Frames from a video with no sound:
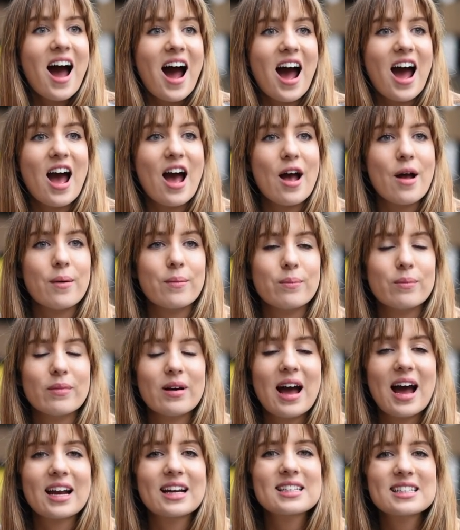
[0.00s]

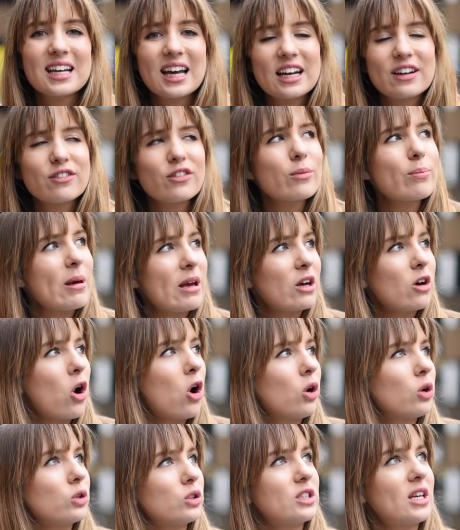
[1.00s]
And it's kind of a bit
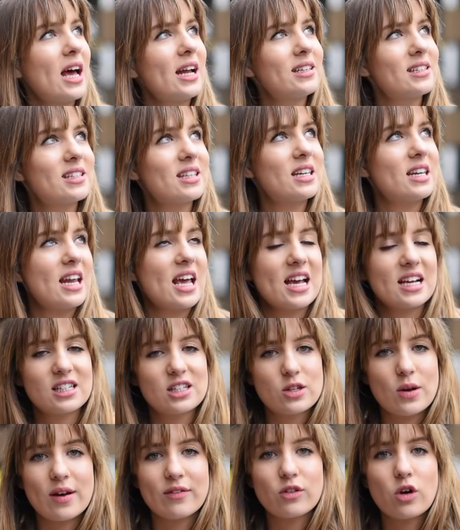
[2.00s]
cold, hence the knit.
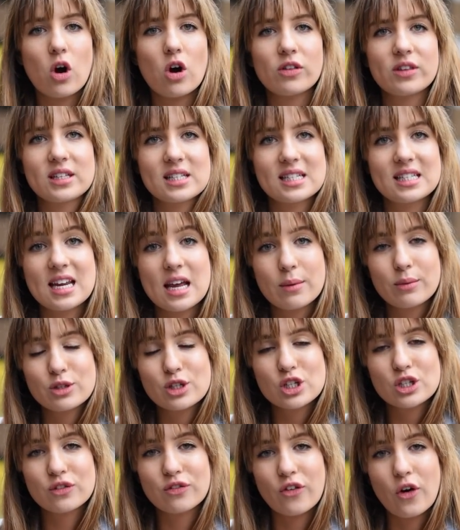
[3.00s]
So I've got on this knit,
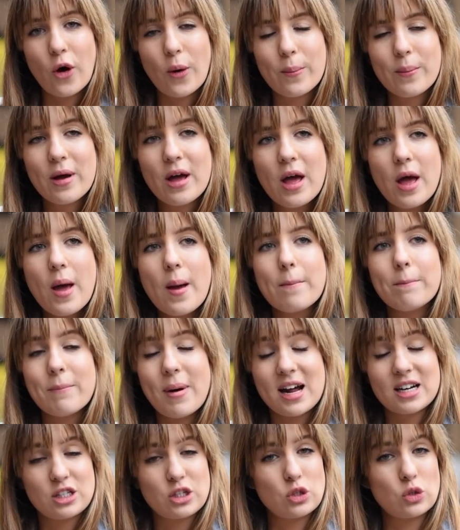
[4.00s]
which is from
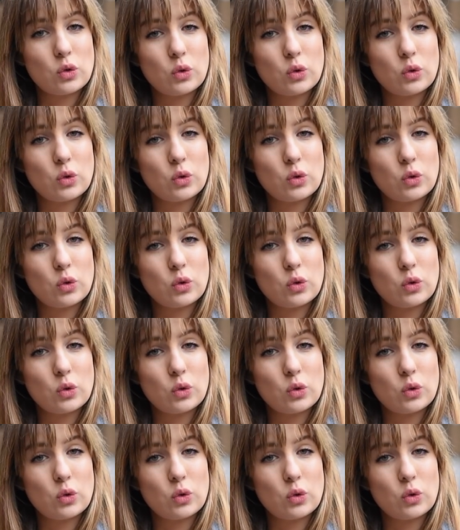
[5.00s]
Mads